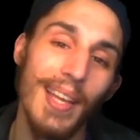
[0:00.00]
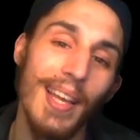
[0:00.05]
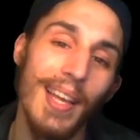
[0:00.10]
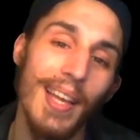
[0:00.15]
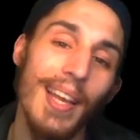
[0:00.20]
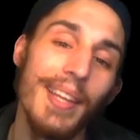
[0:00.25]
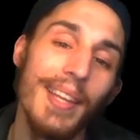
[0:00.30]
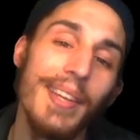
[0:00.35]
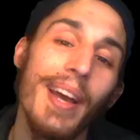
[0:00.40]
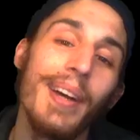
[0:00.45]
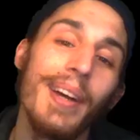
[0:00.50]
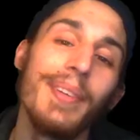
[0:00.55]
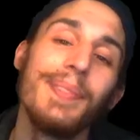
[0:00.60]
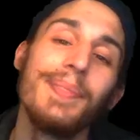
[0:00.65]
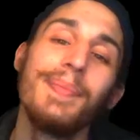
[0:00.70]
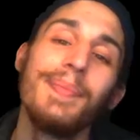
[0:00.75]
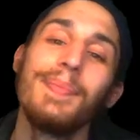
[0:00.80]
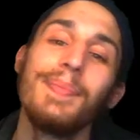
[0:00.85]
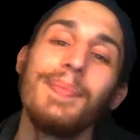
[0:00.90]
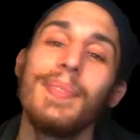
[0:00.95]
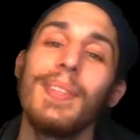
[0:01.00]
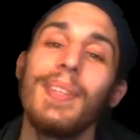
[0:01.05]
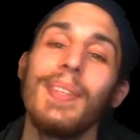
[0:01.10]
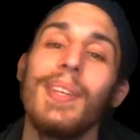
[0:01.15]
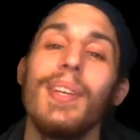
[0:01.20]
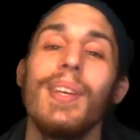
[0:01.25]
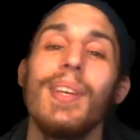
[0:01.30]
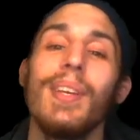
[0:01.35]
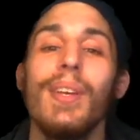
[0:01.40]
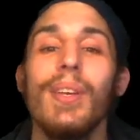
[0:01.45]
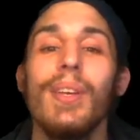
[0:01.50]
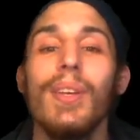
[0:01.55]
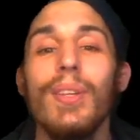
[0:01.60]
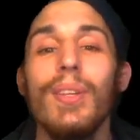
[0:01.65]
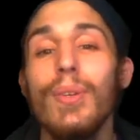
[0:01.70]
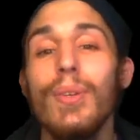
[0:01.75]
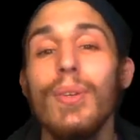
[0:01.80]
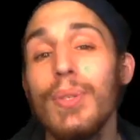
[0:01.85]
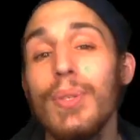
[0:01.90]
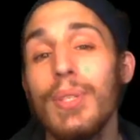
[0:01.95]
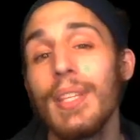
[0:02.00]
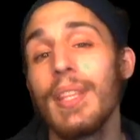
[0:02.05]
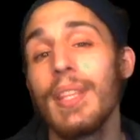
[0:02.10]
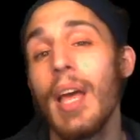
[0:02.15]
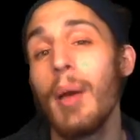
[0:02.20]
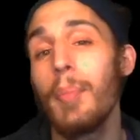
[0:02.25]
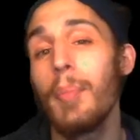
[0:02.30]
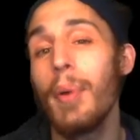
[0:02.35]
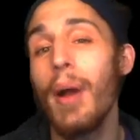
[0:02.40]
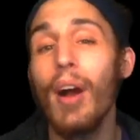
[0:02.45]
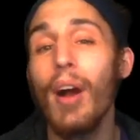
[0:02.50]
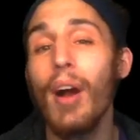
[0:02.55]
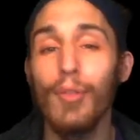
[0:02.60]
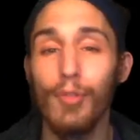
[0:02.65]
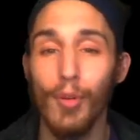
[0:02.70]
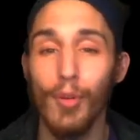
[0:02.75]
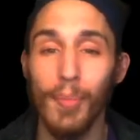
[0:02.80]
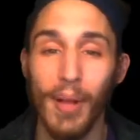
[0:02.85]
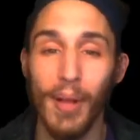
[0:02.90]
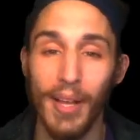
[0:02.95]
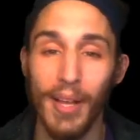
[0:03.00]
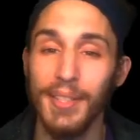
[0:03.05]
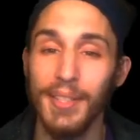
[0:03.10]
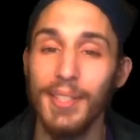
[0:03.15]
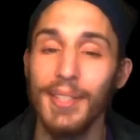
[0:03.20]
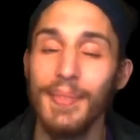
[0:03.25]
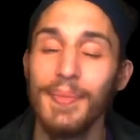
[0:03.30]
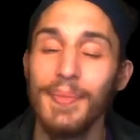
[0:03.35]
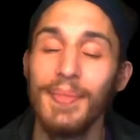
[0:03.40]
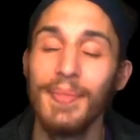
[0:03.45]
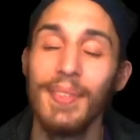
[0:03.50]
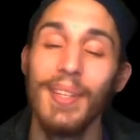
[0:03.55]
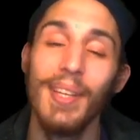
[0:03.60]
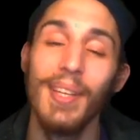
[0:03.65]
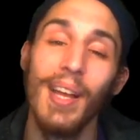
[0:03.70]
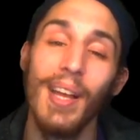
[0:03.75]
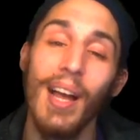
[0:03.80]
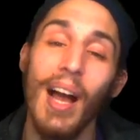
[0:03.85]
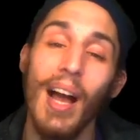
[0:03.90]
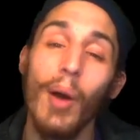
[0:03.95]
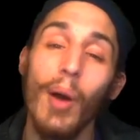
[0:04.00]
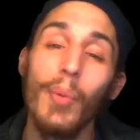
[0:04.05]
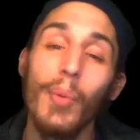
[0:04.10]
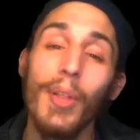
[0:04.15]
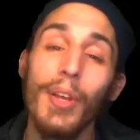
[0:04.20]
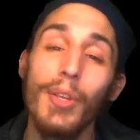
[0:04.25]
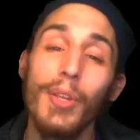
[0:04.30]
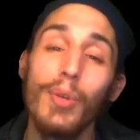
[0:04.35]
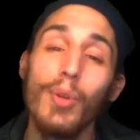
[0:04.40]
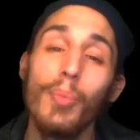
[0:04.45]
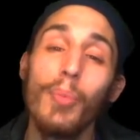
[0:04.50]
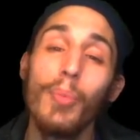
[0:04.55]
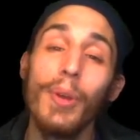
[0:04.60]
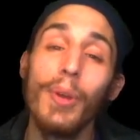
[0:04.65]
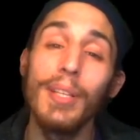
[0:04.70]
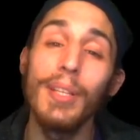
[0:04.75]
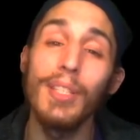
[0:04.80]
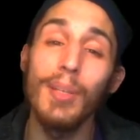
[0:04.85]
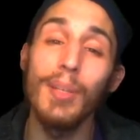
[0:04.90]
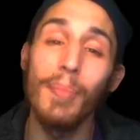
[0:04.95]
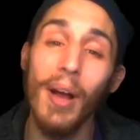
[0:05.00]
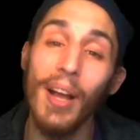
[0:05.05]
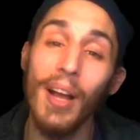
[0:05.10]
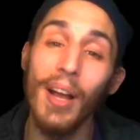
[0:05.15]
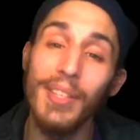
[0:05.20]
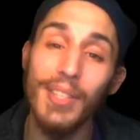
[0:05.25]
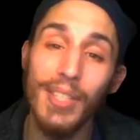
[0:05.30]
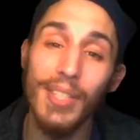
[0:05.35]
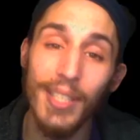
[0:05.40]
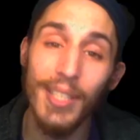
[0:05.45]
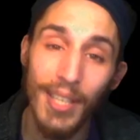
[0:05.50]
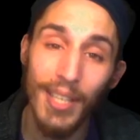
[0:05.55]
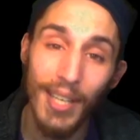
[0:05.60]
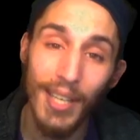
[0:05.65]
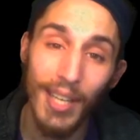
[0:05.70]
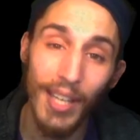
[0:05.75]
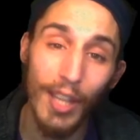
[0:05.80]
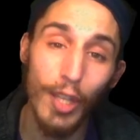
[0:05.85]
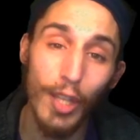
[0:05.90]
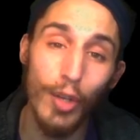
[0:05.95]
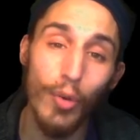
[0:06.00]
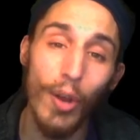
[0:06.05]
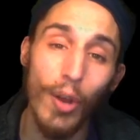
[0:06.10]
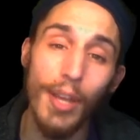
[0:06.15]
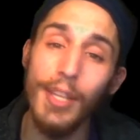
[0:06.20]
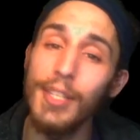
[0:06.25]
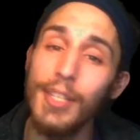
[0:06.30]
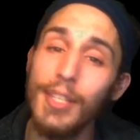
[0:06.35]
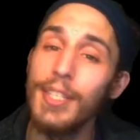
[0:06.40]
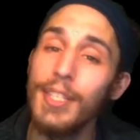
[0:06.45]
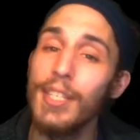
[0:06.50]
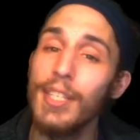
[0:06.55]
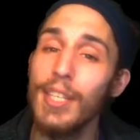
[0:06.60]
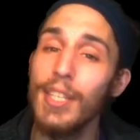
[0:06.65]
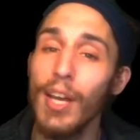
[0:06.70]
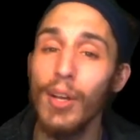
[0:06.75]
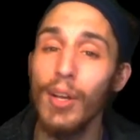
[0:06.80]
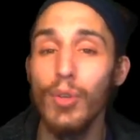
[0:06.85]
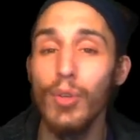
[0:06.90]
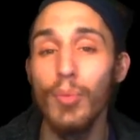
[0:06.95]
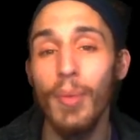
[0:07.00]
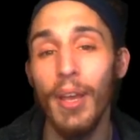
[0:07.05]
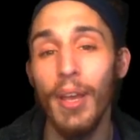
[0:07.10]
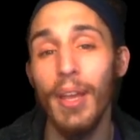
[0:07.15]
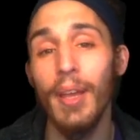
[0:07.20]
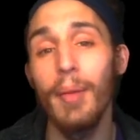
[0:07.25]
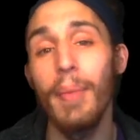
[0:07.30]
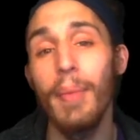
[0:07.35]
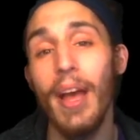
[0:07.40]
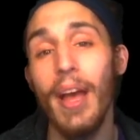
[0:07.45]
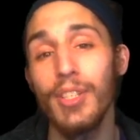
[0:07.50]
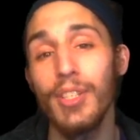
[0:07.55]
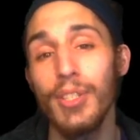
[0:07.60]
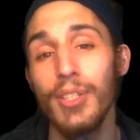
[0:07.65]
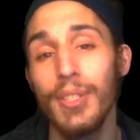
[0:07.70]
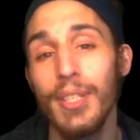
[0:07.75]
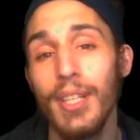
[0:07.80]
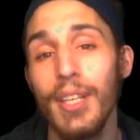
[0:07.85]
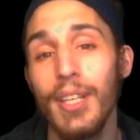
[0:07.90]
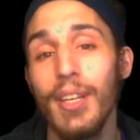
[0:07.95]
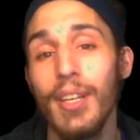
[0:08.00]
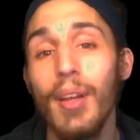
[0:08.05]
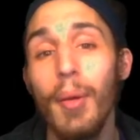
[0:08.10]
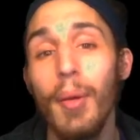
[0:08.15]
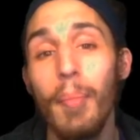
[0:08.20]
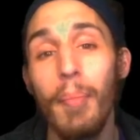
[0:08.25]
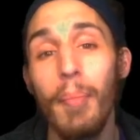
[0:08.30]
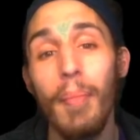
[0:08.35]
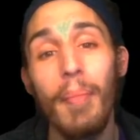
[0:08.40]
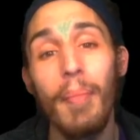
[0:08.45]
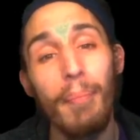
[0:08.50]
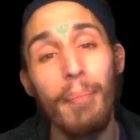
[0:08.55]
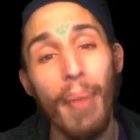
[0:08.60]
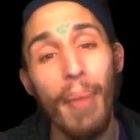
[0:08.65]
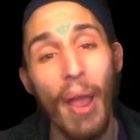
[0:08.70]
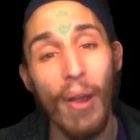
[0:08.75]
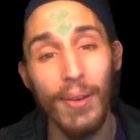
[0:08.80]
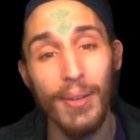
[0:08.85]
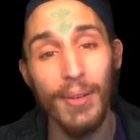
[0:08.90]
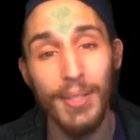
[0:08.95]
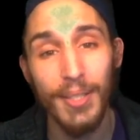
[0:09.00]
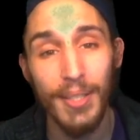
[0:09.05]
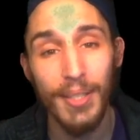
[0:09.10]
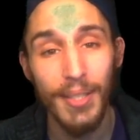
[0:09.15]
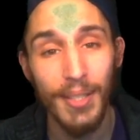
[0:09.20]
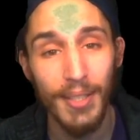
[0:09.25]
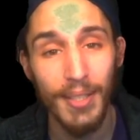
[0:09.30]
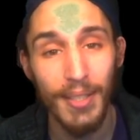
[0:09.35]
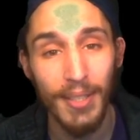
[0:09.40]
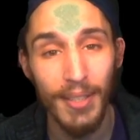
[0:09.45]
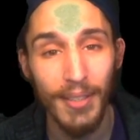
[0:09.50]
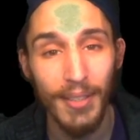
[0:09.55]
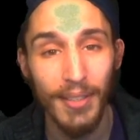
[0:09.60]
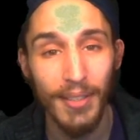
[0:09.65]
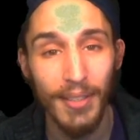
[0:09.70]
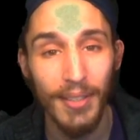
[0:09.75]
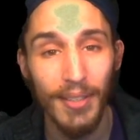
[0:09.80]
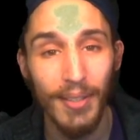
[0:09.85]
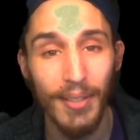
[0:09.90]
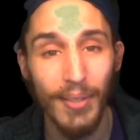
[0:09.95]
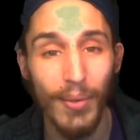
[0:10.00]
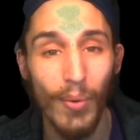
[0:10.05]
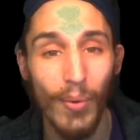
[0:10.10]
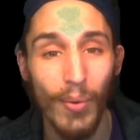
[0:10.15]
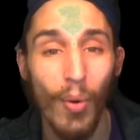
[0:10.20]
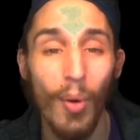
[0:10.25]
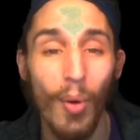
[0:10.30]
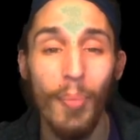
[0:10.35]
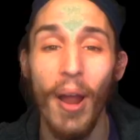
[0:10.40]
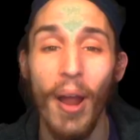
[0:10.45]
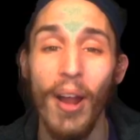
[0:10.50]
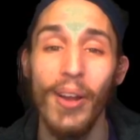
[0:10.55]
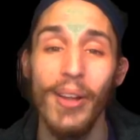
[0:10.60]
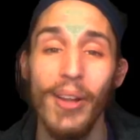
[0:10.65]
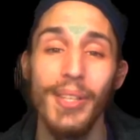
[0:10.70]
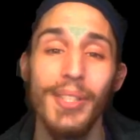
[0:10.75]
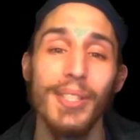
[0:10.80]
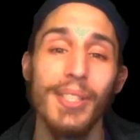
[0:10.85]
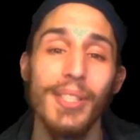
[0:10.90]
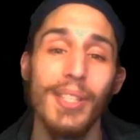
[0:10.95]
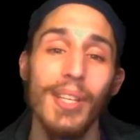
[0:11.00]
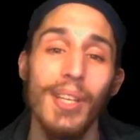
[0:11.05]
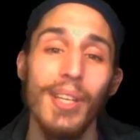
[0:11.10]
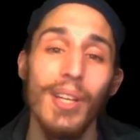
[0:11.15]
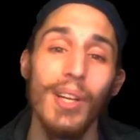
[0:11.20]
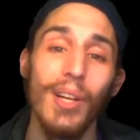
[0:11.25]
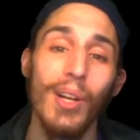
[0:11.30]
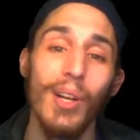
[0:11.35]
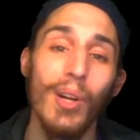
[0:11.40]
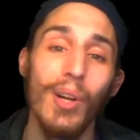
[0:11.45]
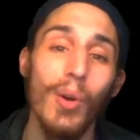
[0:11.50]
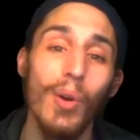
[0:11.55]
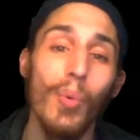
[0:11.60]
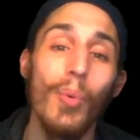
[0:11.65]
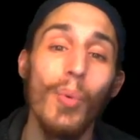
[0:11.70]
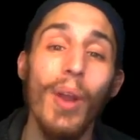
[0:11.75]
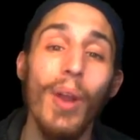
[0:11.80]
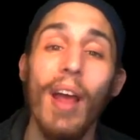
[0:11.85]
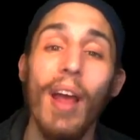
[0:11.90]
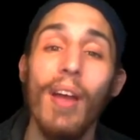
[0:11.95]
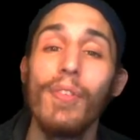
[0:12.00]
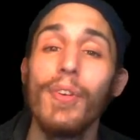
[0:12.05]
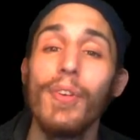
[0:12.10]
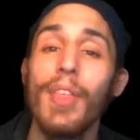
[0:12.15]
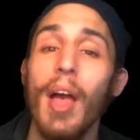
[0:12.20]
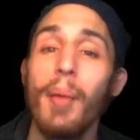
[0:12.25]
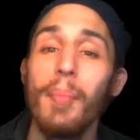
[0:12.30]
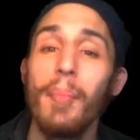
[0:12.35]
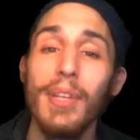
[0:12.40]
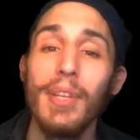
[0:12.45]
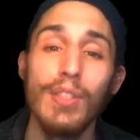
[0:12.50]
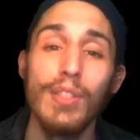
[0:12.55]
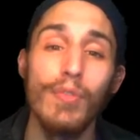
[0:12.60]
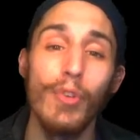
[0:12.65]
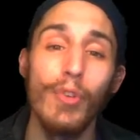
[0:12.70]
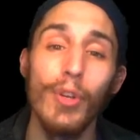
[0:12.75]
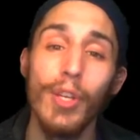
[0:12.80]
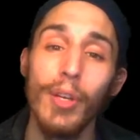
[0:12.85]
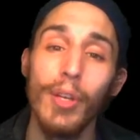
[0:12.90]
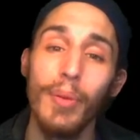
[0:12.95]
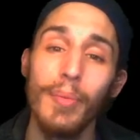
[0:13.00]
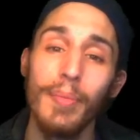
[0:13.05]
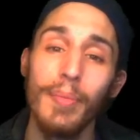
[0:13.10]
And now, using that powerful mind, I would like you to bring to mind, in the greatest detail you may imagine, parent or parents, whatever that means for you.